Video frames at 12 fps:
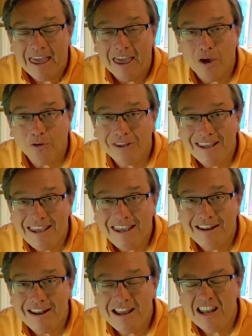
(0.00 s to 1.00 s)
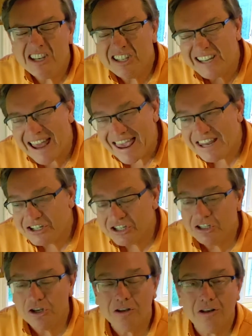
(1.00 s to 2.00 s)
Healthy eating,
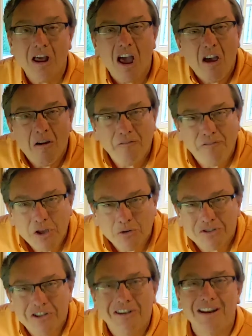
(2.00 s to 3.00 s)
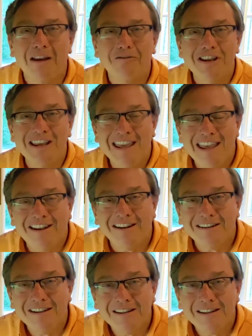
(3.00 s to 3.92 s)
tastes good, feels good after you eat it.